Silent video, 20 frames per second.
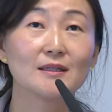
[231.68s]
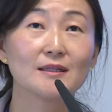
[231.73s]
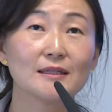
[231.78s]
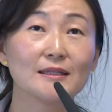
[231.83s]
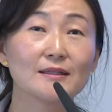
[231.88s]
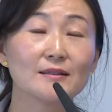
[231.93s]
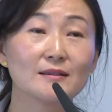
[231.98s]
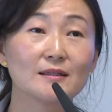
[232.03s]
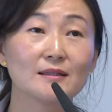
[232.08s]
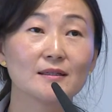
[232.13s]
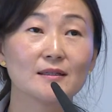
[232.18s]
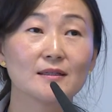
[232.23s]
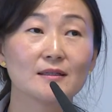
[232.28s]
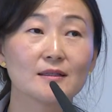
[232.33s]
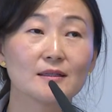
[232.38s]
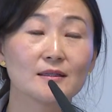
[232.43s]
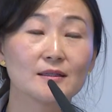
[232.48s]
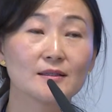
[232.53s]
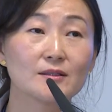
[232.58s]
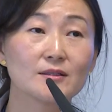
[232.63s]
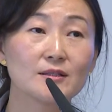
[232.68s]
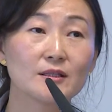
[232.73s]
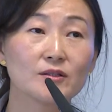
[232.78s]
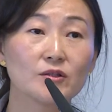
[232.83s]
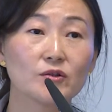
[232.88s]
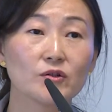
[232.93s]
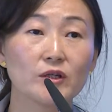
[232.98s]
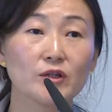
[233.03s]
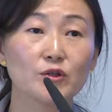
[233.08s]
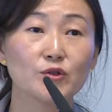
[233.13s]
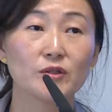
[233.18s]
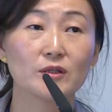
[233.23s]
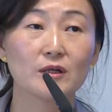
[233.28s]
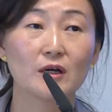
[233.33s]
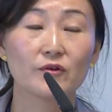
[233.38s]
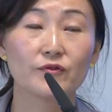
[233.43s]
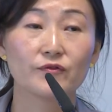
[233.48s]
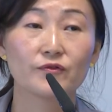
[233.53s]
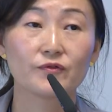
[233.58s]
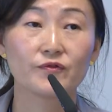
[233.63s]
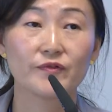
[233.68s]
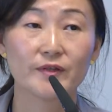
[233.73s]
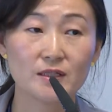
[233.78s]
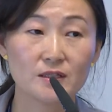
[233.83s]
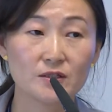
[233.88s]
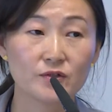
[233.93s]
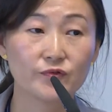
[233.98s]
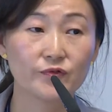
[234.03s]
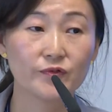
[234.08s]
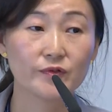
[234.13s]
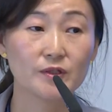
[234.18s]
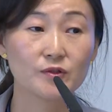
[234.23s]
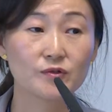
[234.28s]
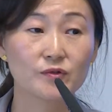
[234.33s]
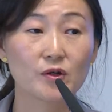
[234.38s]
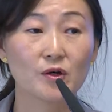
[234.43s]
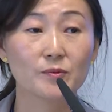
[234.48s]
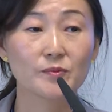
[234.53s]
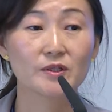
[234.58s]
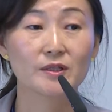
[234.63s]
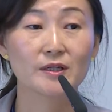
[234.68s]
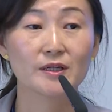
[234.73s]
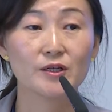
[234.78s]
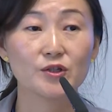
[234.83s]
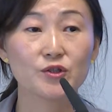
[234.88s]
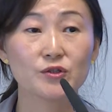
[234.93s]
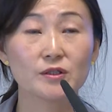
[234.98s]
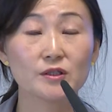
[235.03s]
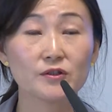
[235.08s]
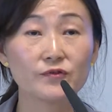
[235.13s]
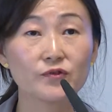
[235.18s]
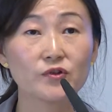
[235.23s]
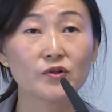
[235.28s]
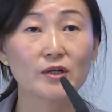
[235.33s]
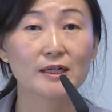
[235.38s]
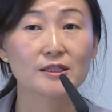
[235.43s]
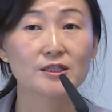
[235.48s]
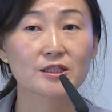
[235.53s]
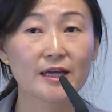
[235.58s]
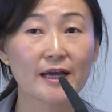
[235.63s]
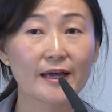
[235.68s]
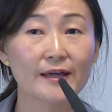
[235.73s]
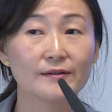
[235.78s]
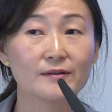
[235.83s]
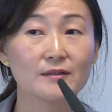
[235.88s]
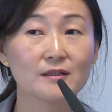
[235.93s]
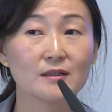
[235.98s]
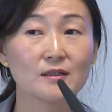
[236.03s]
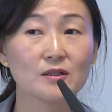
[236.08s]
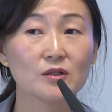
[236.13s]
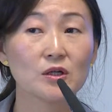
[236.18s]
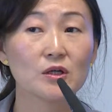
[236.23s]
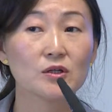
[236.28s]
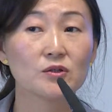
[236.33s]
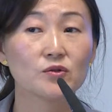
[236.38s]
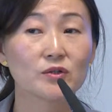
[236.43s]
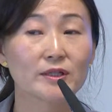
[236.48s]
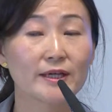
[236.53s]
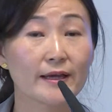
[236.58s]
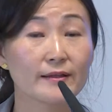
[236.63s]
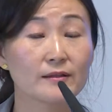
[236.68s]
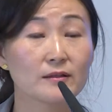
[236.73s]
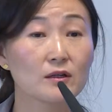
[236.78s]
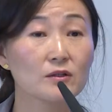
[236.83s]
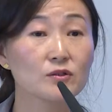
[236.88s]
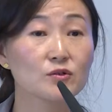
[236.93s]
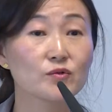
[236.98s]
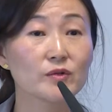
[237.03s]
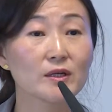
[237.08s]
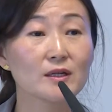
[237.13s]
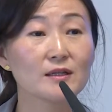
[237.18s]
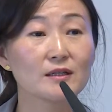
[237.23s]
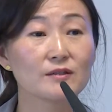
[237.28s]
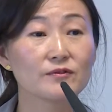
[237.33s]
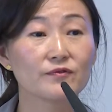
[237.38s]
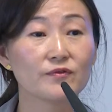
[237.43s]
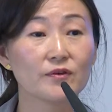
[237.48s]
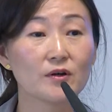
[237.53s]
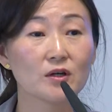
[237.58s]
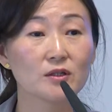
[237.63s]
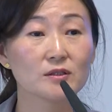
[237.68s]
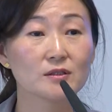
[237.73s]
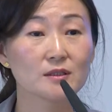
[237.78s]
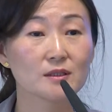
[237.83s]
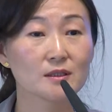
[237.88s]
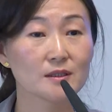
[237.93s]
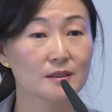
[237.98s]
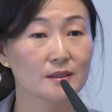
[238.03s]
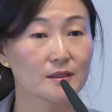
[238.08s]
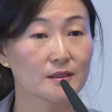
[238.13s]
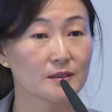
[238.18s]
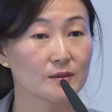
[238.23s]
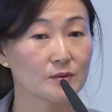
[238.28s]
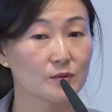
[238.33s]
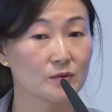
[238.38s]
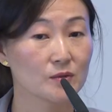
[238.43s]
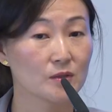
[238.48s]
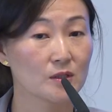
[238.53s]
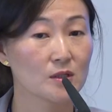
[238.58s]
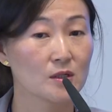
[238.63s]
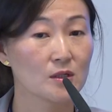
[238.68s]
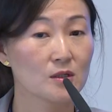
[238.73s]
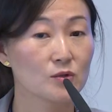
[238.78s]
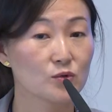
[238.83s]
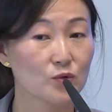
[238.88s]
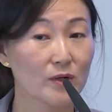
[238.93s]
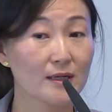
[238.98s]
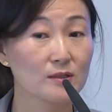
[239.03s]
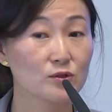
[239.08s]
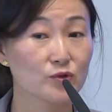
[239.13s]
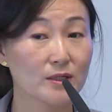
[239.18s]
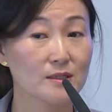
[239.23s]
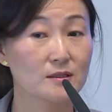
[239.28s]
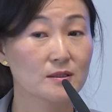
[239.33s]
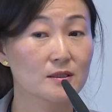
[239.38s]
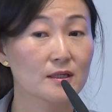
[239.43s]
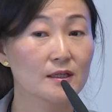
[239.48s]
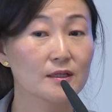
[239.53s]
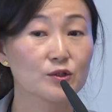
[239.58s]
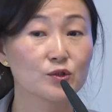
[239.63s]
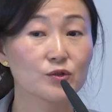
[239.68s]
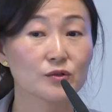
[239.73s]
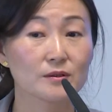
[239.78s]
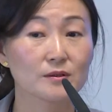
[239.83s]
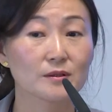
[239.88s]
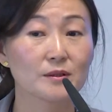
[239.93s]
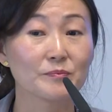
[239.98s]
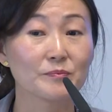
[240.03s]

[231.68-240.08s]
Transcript: in the situation of face-to-face communication, if you are China, you cannot really afford wrong translation,